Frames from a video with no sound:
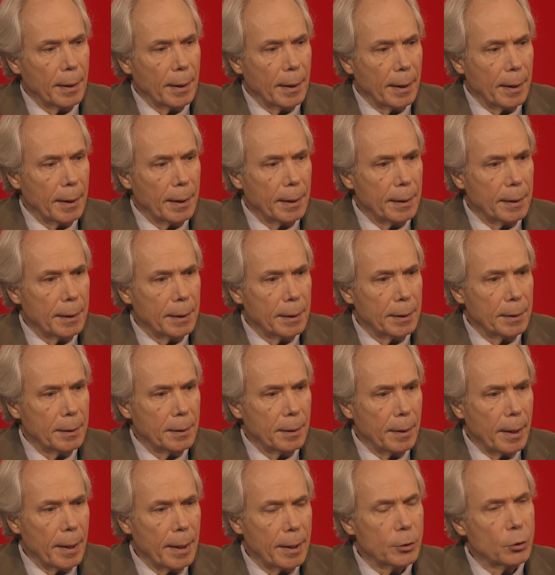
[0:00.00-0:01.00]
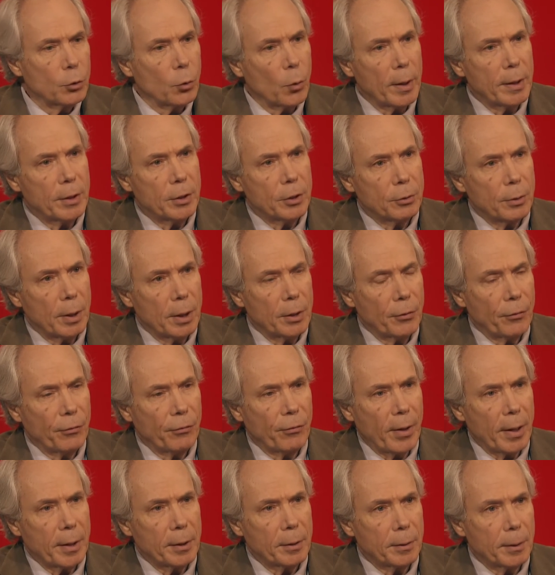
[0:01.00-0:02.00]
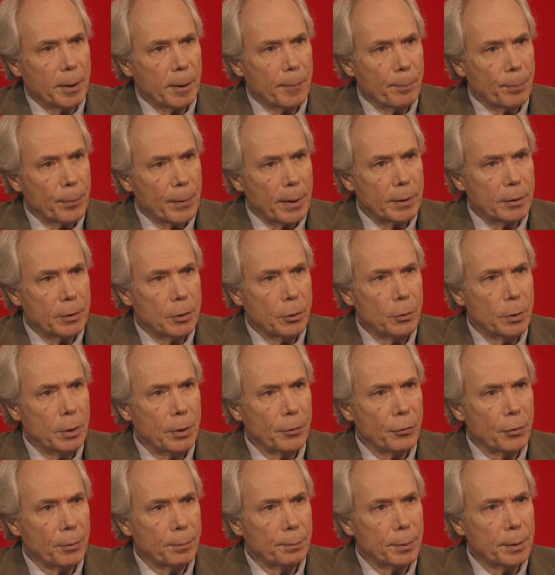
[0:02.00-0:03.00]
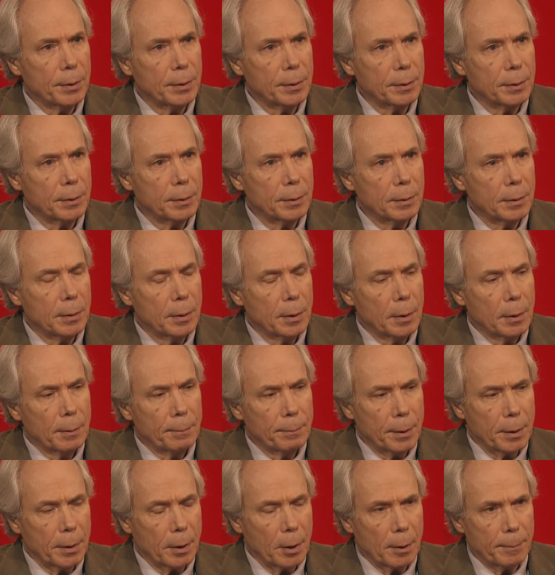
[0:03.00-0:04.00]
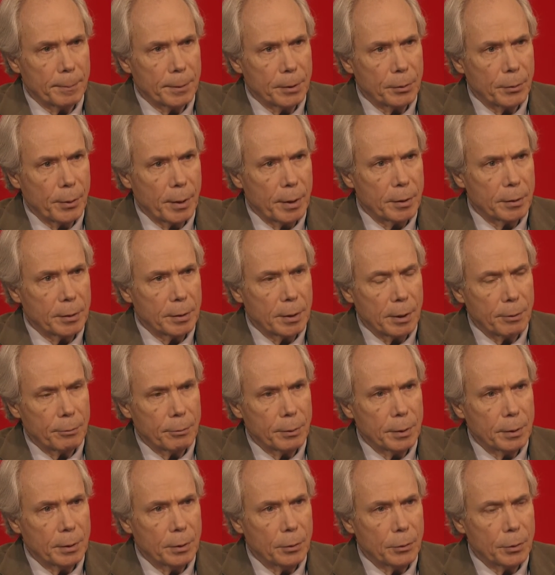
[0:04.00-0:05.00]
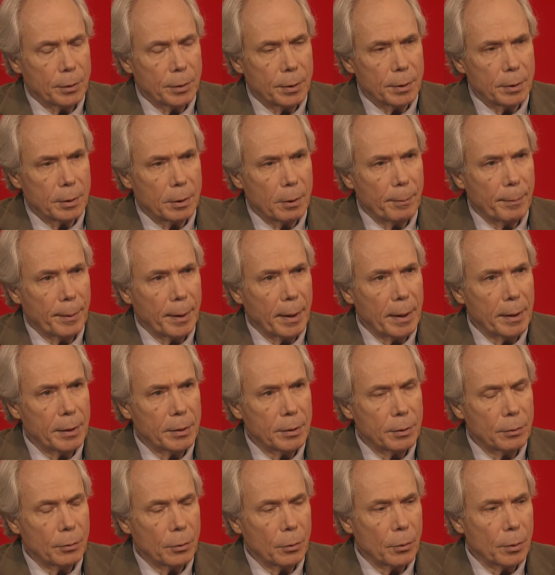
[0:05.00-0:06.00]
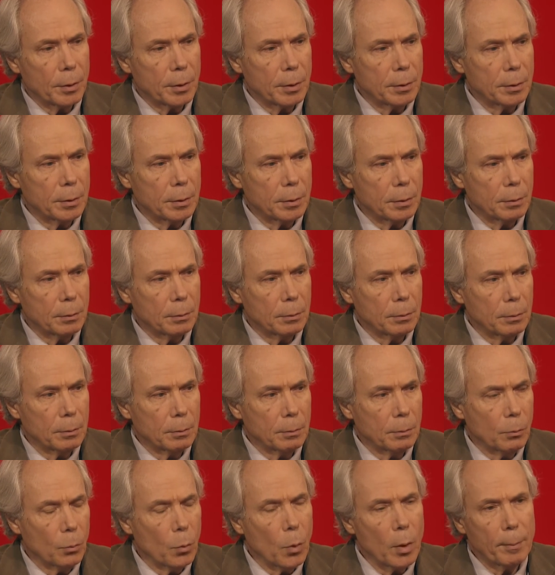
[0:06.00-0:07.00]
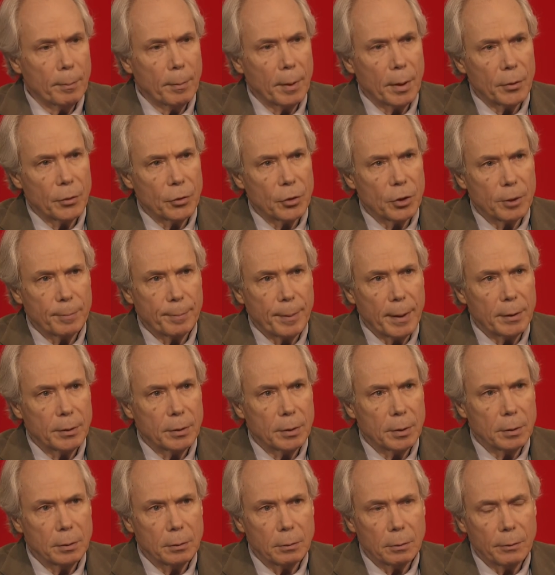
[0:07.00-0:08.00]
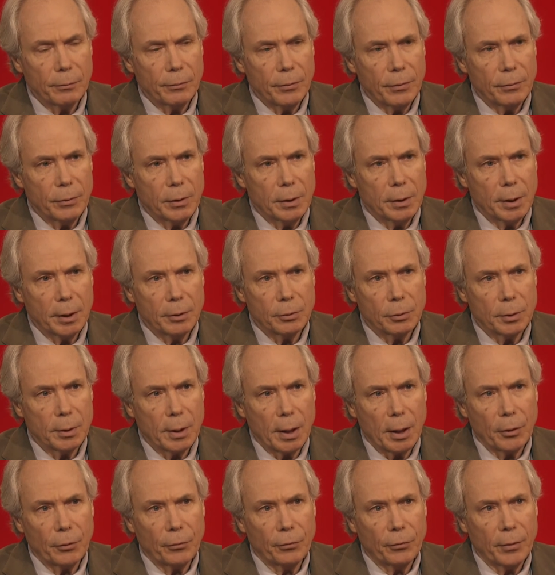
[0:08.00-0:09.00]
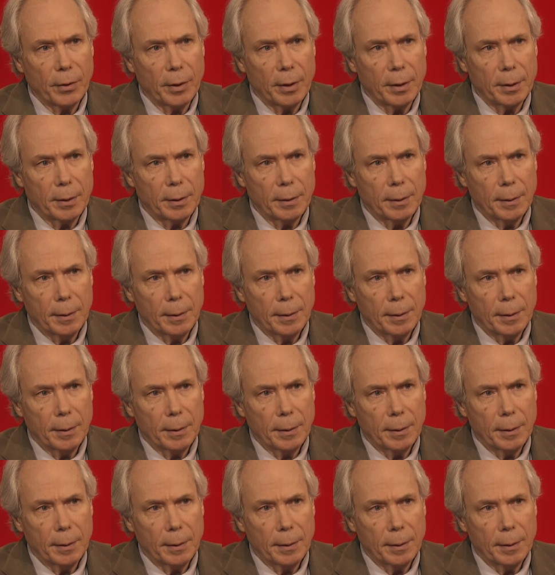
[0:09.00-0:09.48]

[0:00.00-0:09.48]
and they had twice tried to fire him at 2 different prisons, but arbitrators had reduced the termination order to 1-month suspensions or a $1,500 fine.